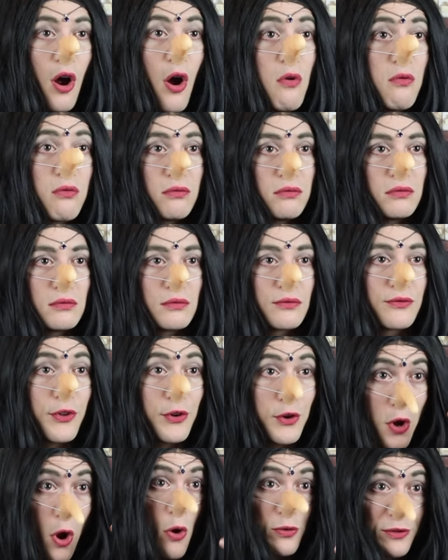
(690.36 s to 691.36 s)
Oh, the
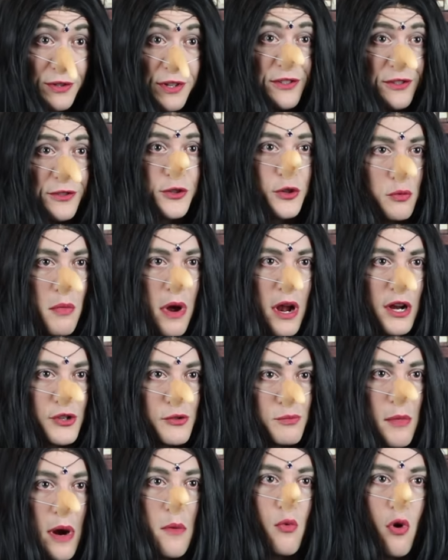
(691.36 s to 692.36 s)
nose is too
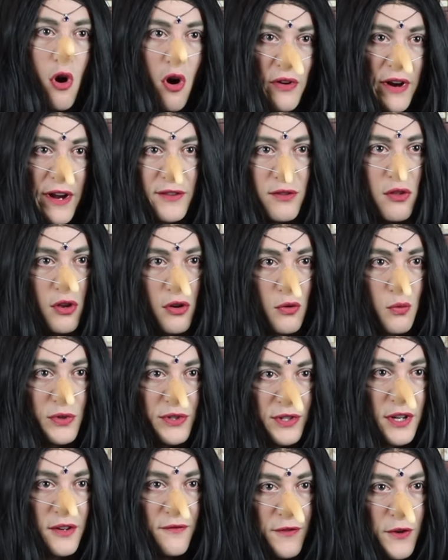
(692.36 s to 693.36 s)
much. My Moiraine look
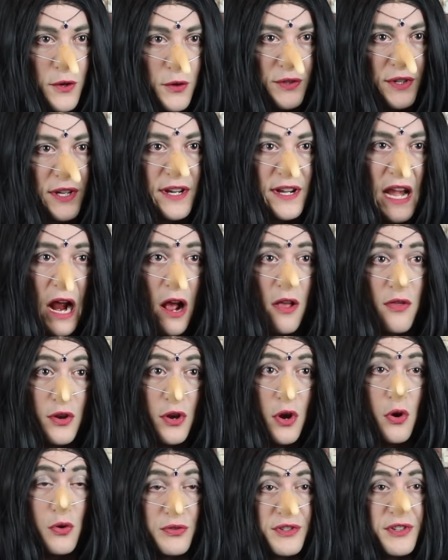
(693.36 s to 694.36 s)
was confusing and now the
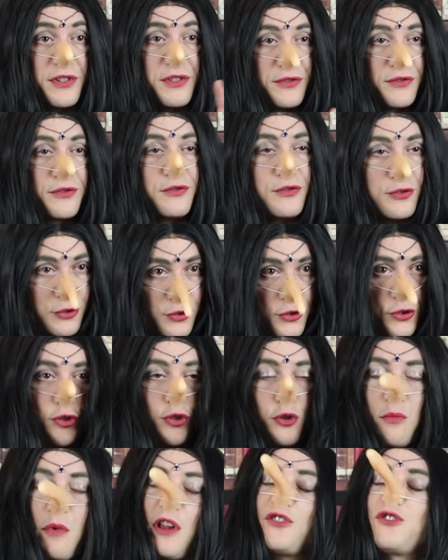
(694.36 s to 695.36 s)
nose is
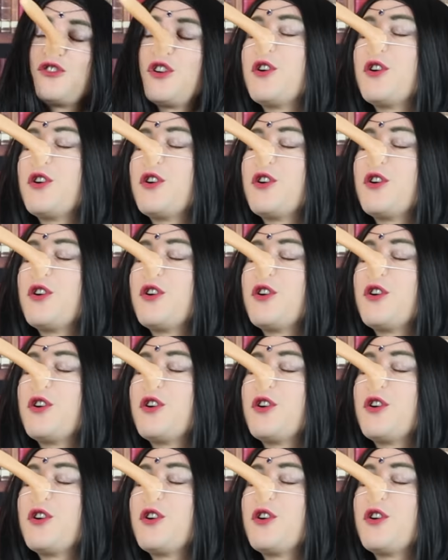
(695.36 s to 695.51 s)
too much.